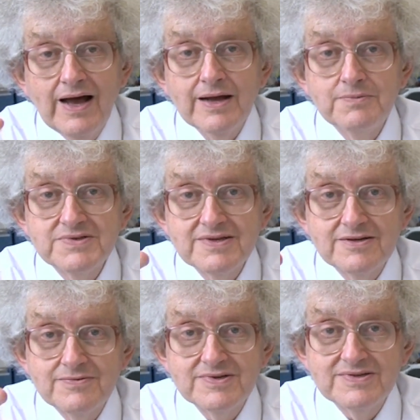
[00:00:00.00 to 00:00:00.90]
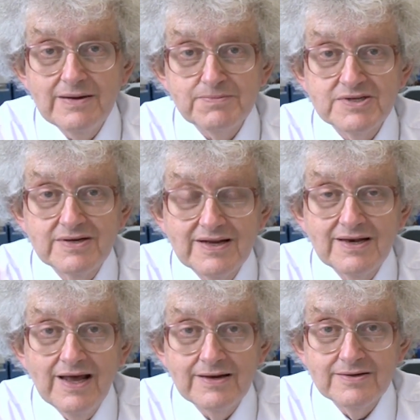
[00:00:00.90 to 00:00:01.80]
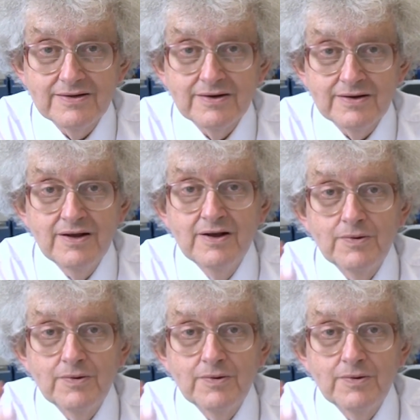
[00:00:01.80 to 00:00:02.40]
I was at a reception in London